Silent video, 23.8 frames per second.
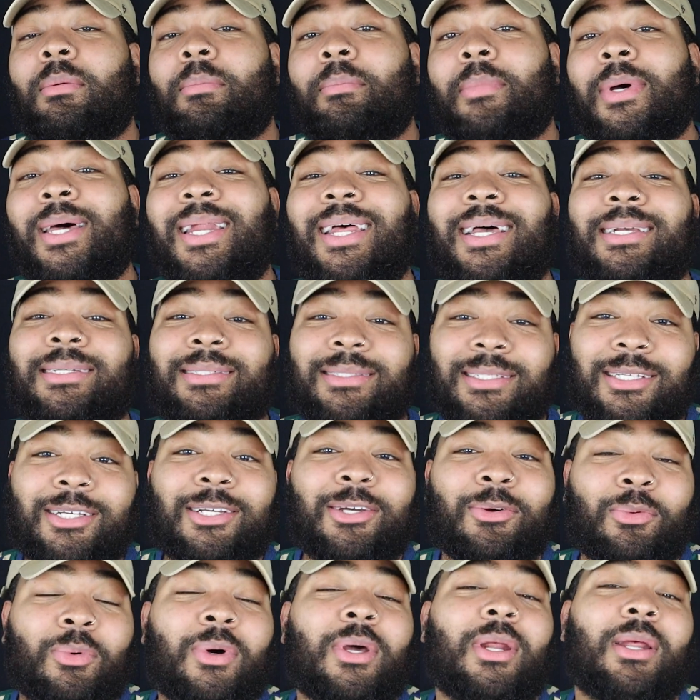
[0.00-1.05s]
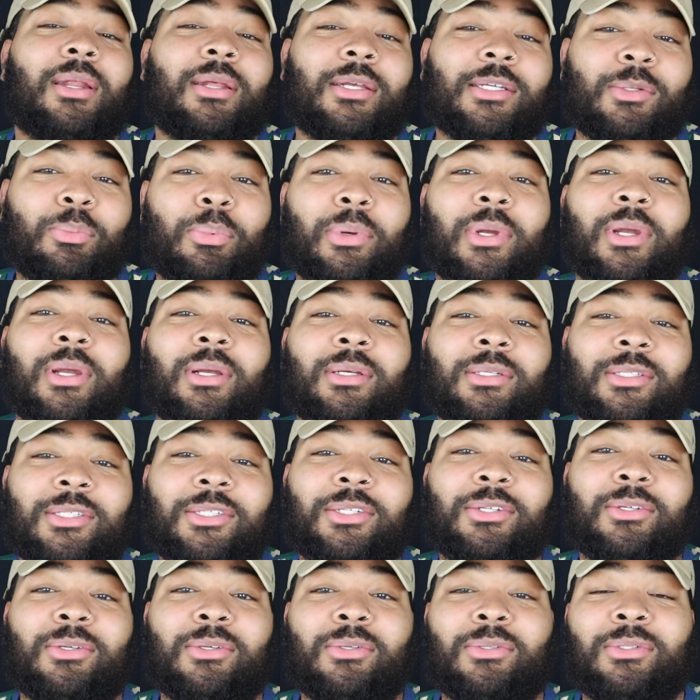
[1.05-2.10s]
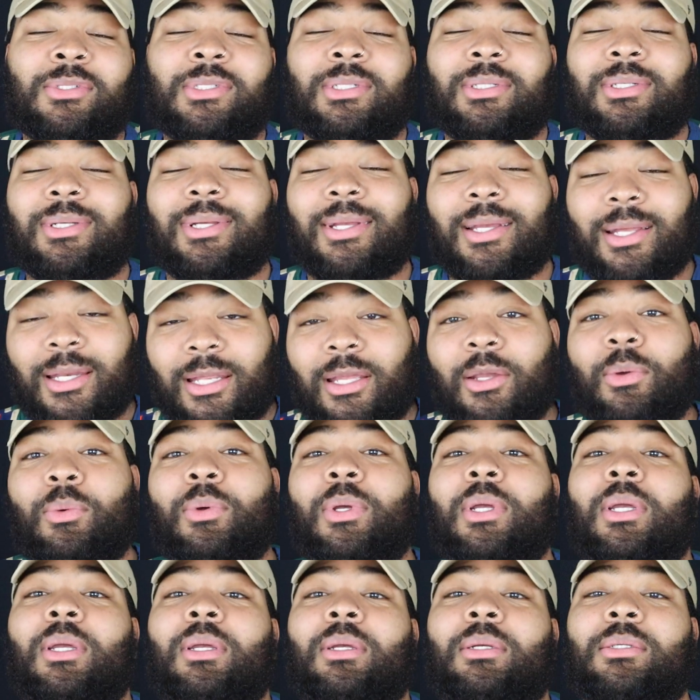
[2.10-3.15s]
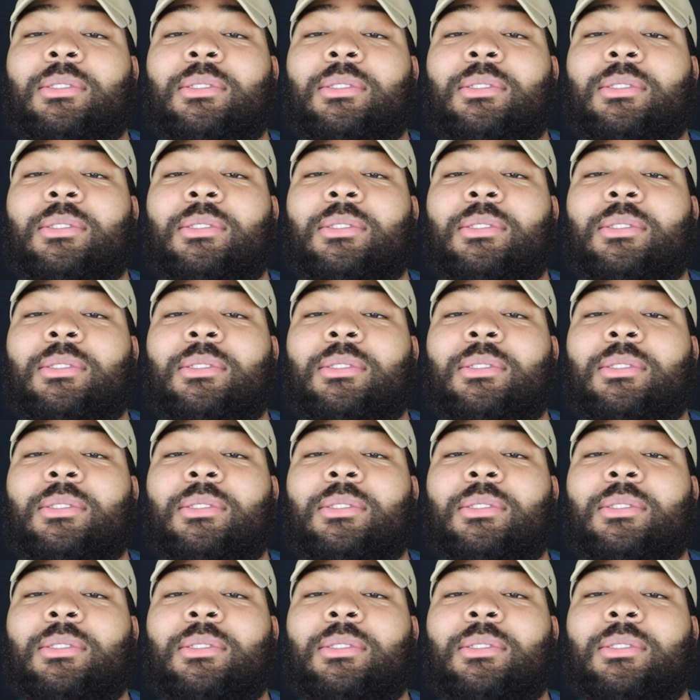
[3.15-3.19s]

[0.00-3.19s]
But I still wanted this pair of shoes anyway.